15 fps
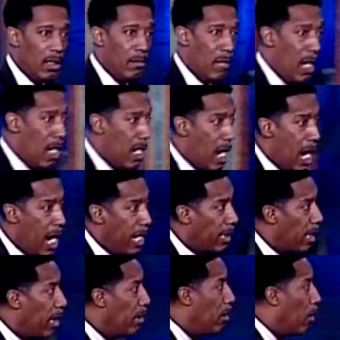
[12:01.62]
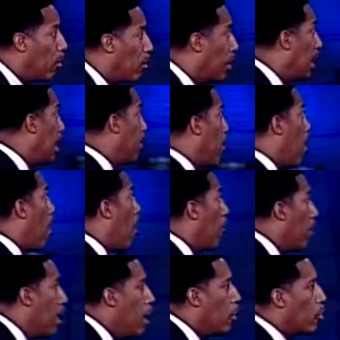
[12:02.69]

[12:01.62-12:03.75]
Man, I ain't getting no sleep all.